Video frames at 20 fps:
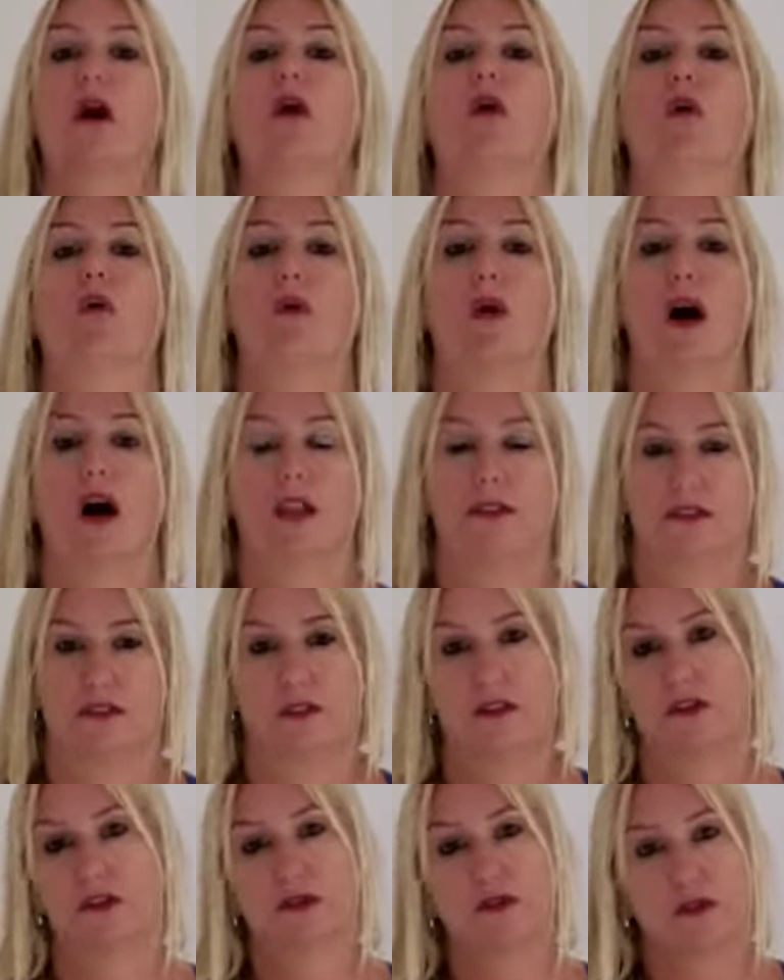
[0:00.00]
what the
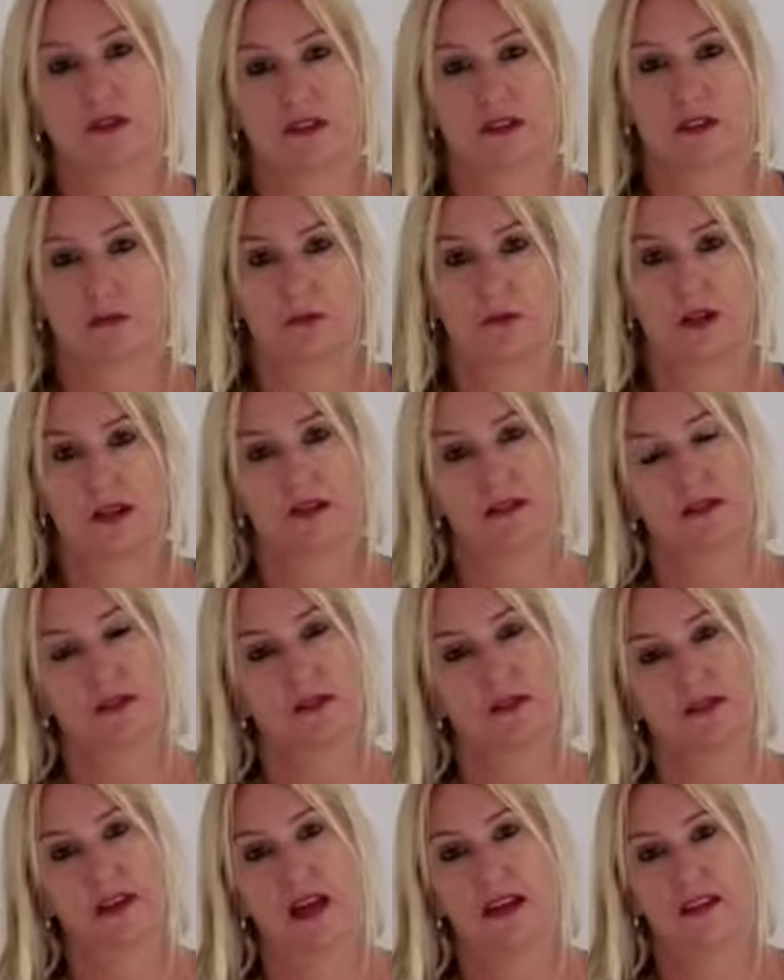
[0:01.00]
tourists want.
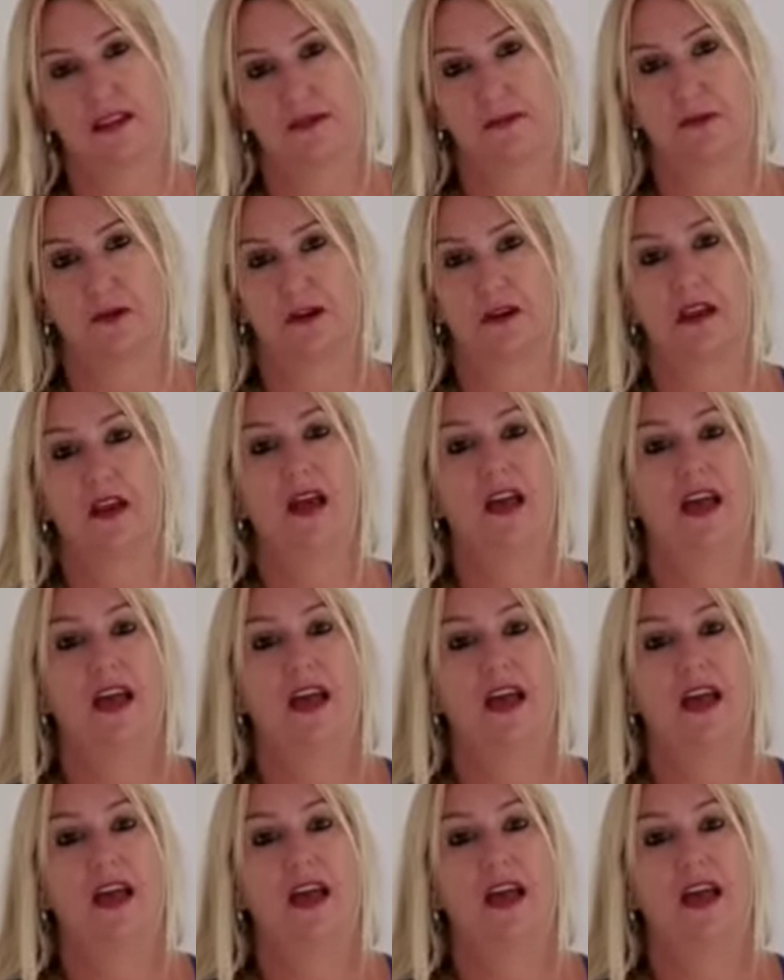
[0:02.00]
So that is one.